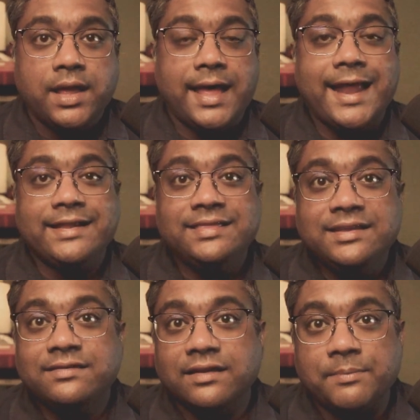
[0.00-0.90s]
And in
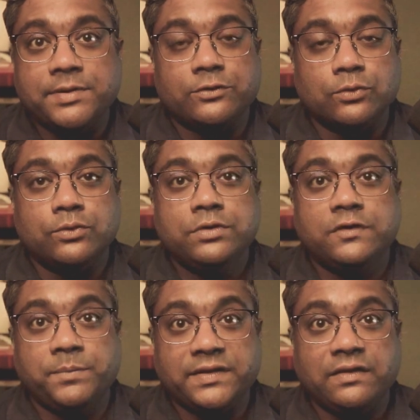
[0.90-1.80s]
this episode,
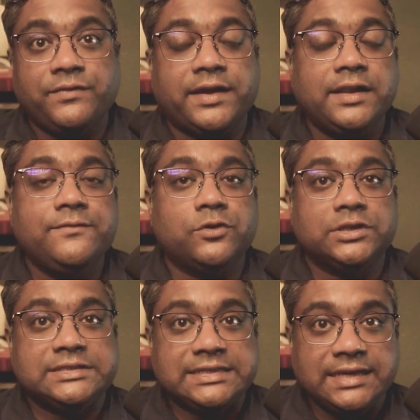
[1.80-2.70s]
specifically for
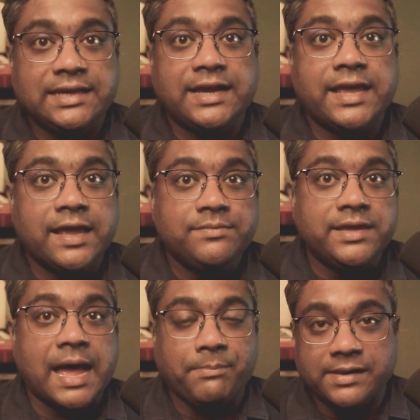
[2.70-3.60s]
the
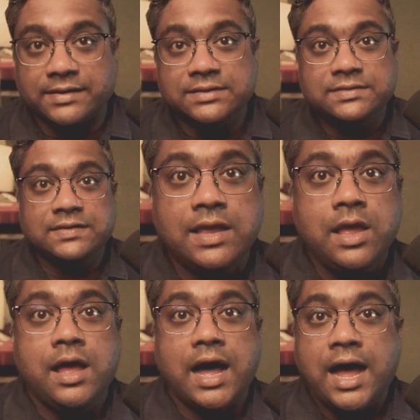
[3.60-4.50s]
JAIIB applicants,
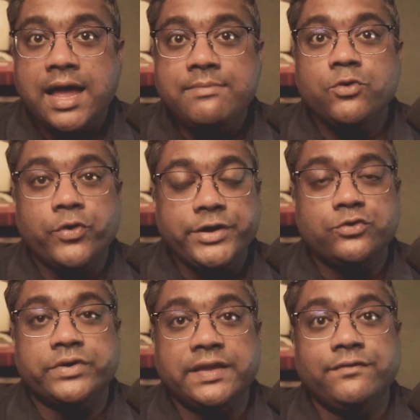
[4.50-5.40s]
I'm going
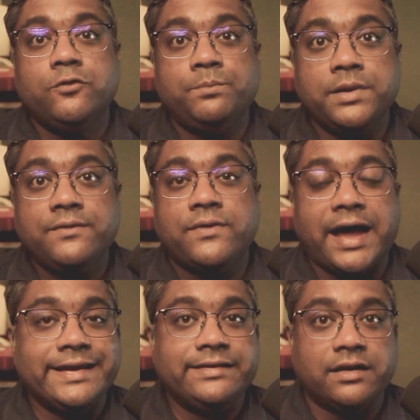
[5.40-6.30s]
to give you a brief
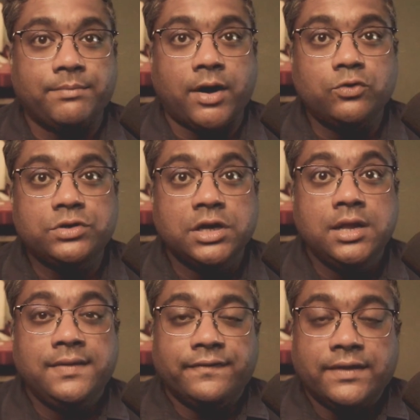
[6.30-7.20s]
idea about
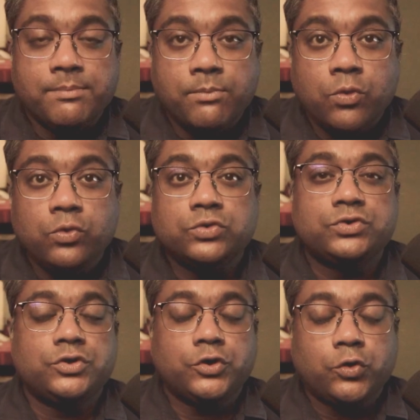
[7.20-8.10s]
the
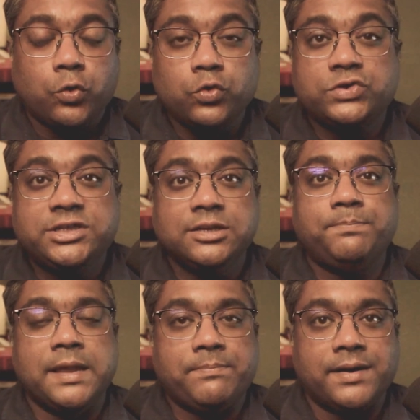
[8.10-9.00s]
most crucial
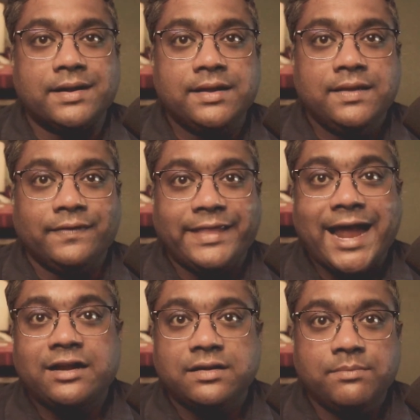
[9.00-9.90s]
paper
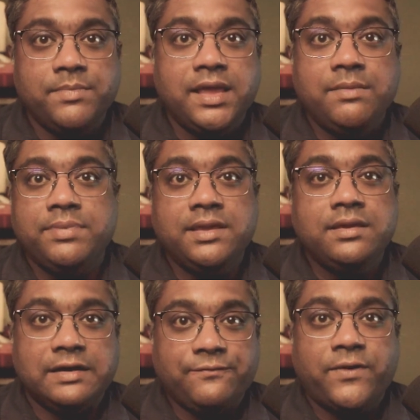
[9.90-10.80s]
that may be
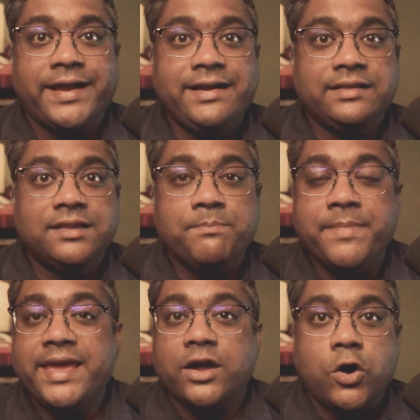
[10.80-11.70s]
defining the
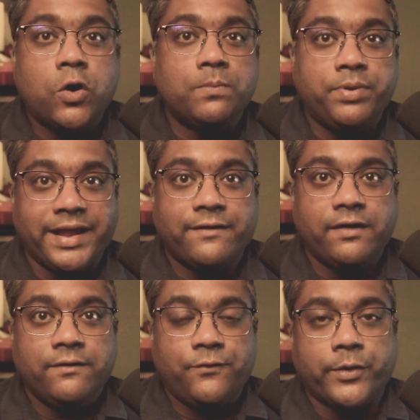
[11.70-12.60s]
make or break
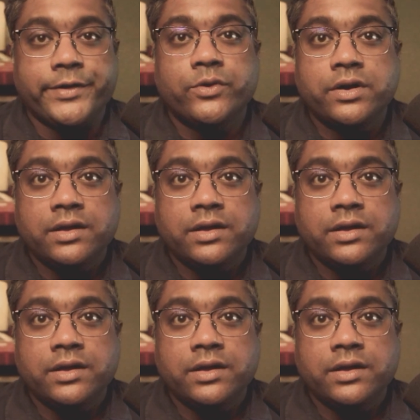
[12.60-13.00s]
for your